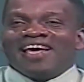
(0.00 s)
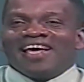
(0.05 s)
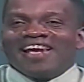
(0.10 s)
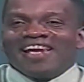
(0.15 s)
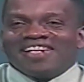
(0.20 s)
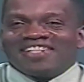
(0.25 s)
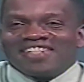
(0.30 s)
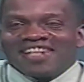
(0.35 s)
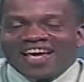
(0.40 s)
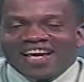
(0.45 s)

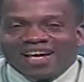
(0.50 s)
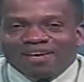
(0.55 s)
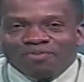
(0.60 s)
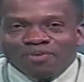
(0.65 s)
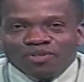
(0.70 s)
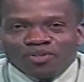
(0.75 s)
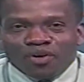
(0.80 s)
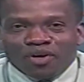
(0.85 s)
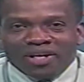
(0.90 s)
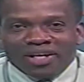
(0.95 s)
Let's thank her
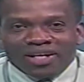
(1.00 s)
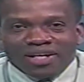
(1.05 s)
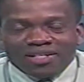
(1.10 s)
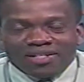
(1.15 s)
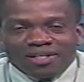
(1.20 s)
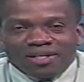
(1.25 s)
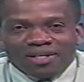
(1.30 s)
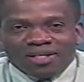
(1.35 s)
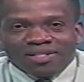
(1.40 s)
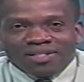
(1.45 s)
for joining
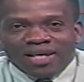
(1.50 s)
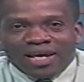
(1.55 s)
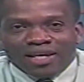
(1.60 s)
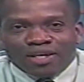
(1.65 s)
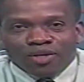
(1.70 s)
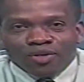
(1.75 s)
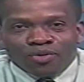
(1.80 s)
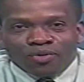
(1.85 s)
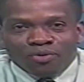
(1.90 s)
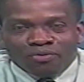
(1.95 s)
us, and let's
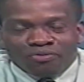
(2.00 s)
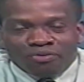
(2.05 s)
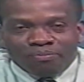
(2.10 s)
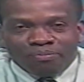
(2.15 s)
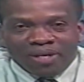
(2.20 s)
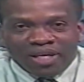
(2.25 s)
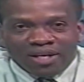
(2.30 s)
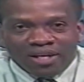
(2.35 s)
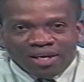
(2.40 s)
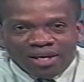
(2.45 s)
thank you too for
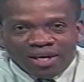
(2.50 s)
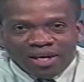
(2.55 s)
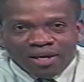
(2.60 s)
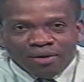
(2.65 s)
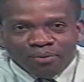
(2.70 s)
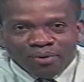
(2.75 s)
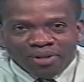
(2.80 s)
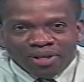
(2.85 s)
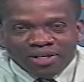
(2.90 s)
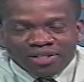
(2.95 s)
being
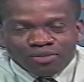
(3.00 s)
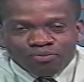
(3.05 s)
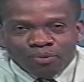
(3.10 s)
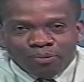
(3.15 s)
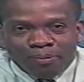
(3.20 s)
here with us.